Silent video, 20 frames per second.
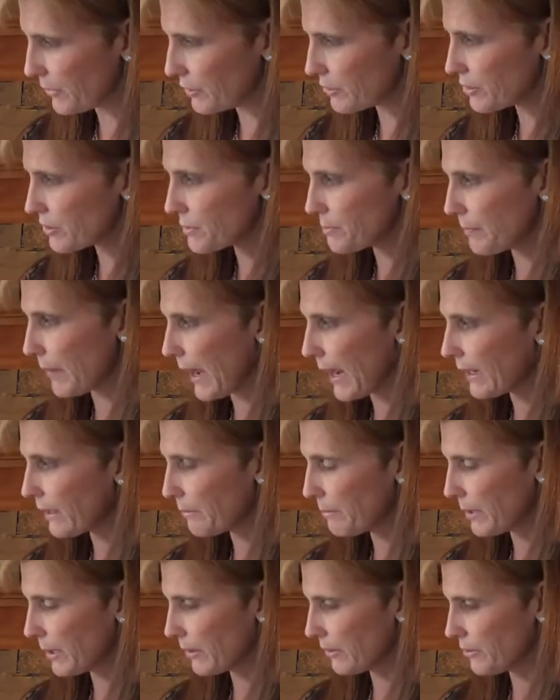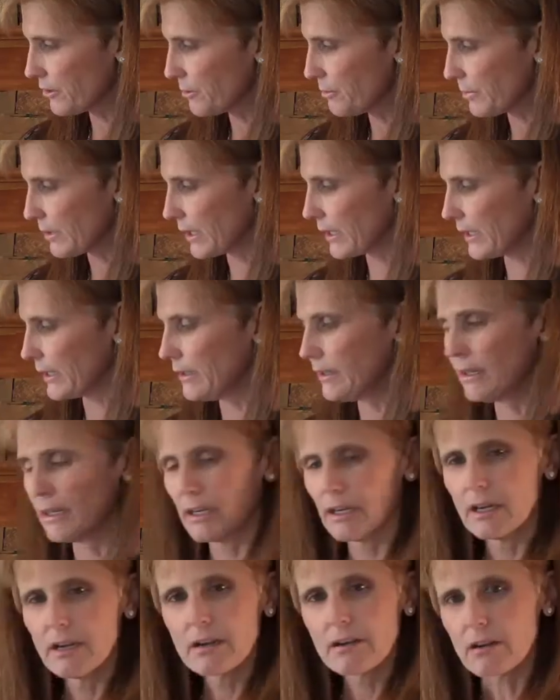They're just back up here in your blood,
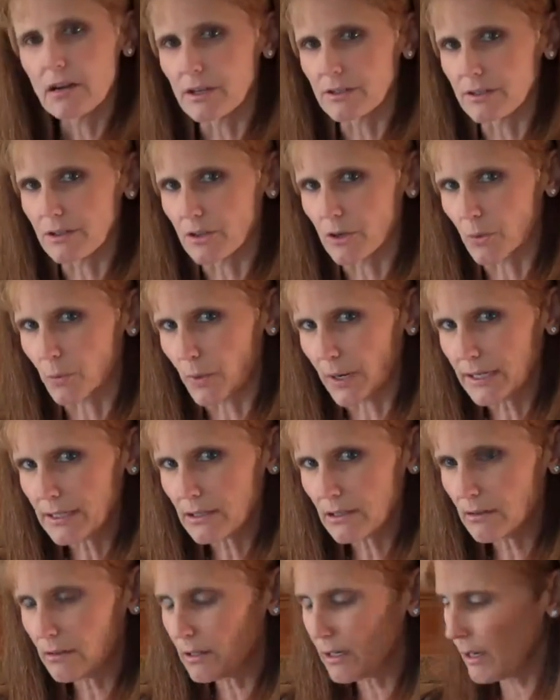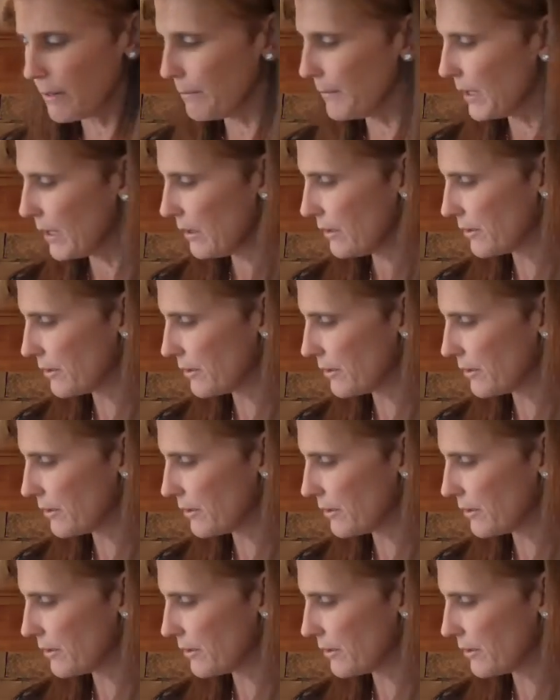causing your weight to go up,